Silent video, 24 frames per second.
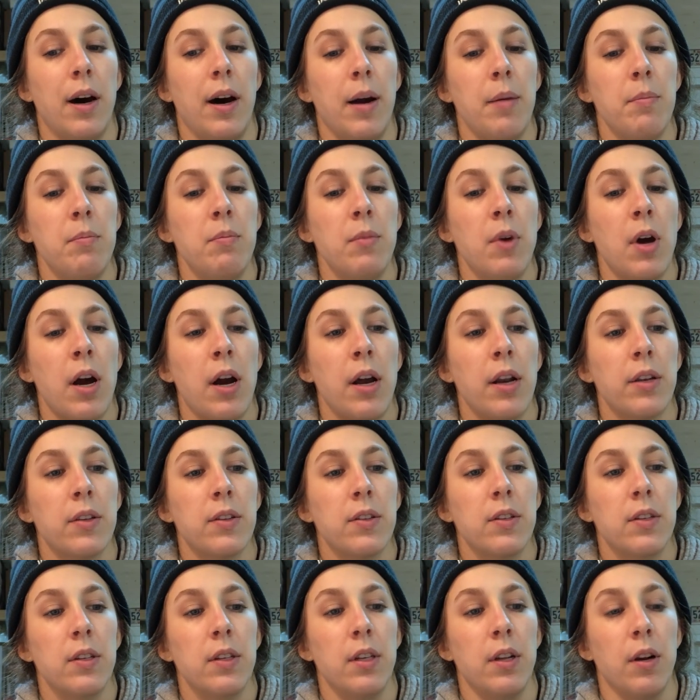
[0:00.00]
I'm not,
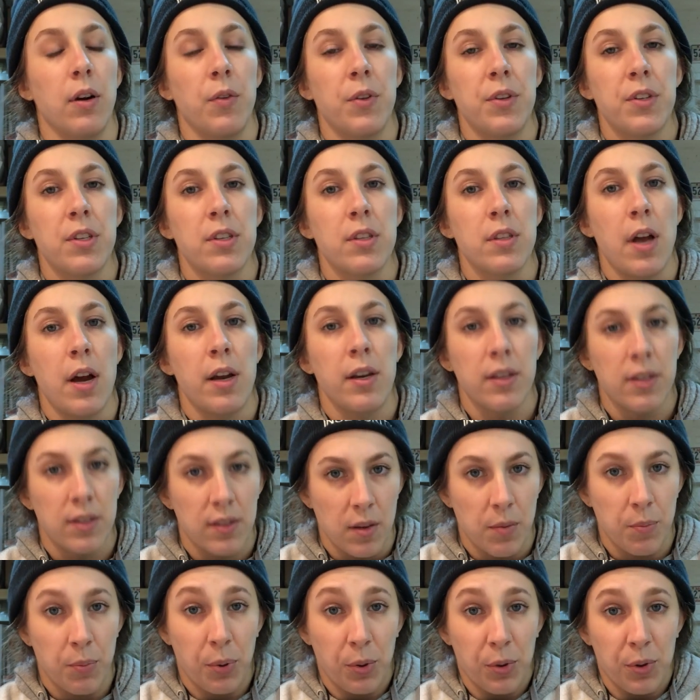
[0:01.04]
this is not as
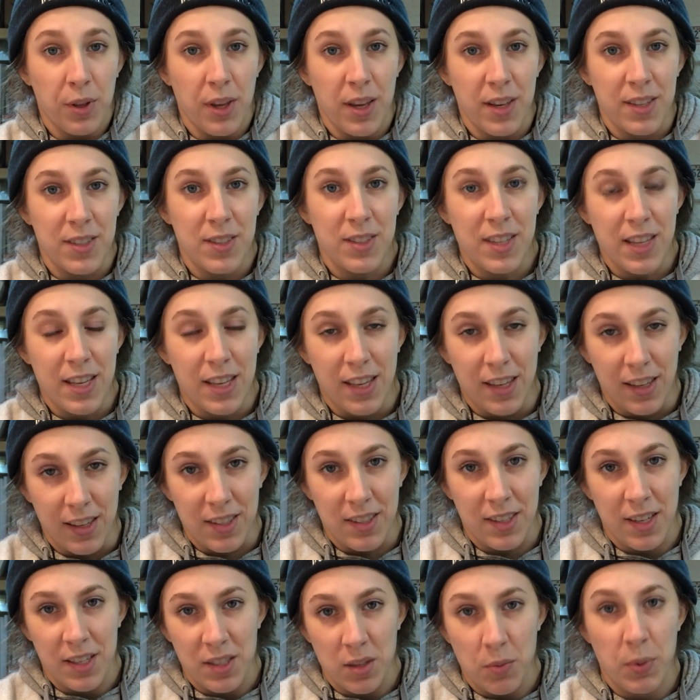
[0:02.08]
simple as taking a
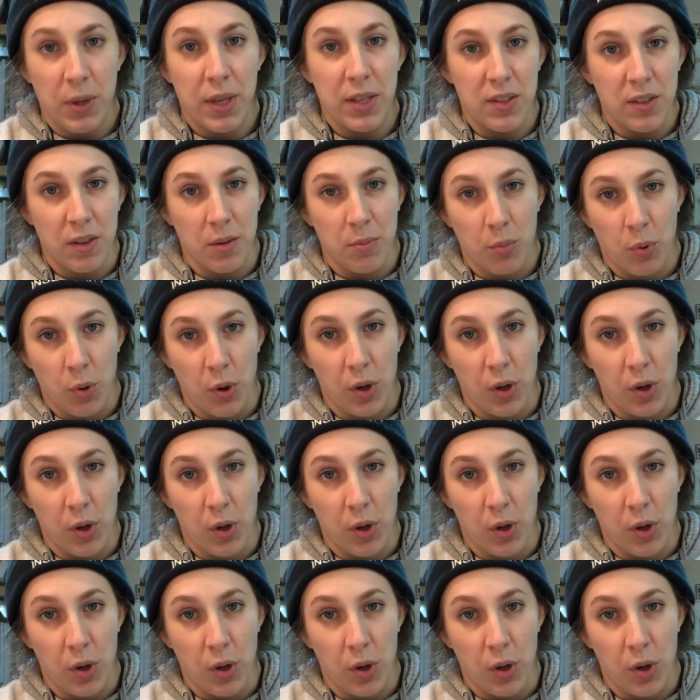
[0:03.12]
slice of pizza and